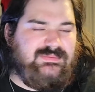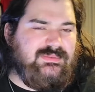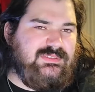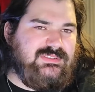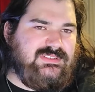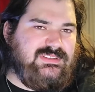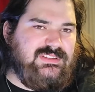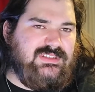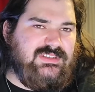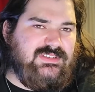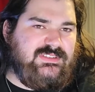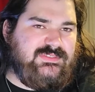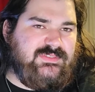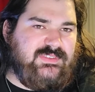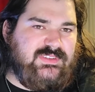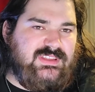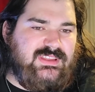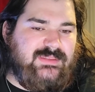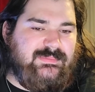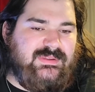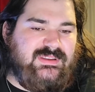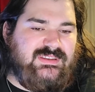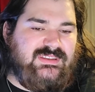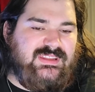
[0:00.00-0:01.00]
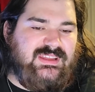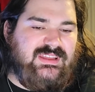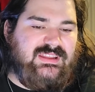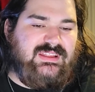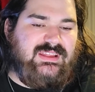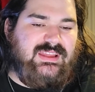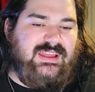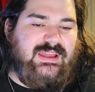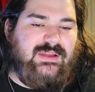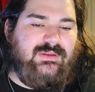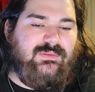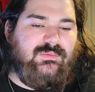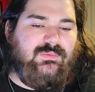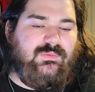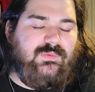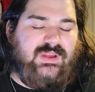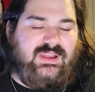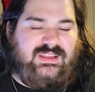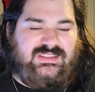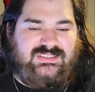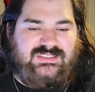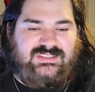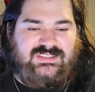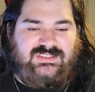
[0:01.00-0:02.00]
mostly used for keeping data at
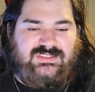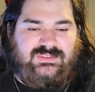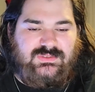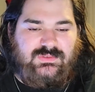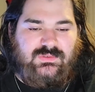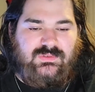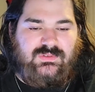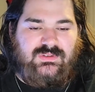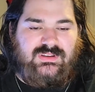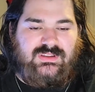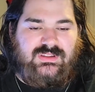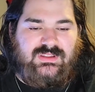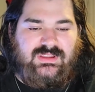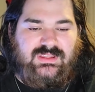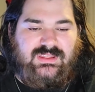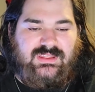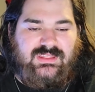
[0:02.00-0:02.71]
rest stored.